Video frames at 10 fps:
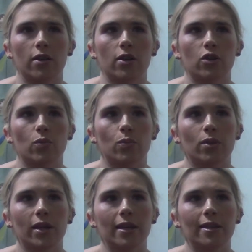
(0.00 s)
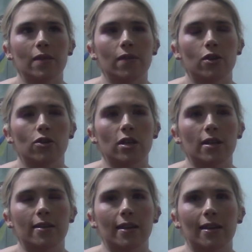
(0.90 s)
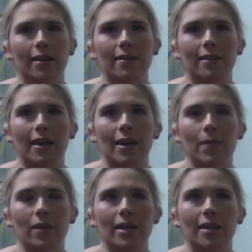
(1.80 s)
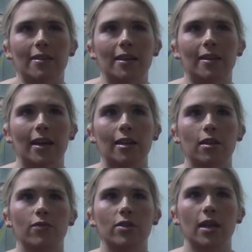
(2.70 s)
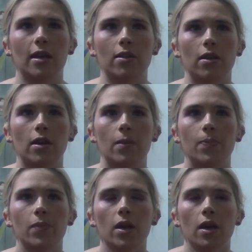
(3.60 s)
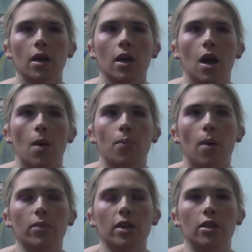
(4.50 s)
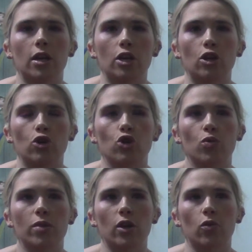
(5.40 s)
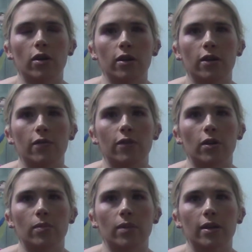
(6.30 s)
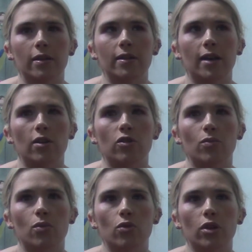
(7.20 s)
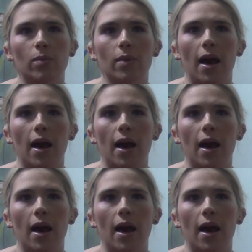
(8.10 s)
There's plenty of other teas I'd like to get. Like I said, I'd love to get the pumpkin and turmeric one from Tea House Emporium.